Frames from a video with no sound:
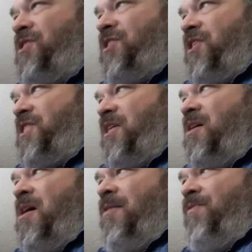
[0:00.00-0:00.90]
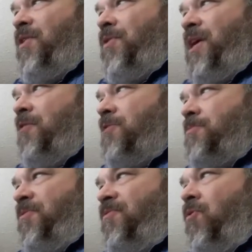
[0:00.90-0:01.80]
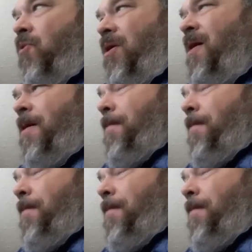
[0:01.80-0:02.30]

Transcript: just a few years before.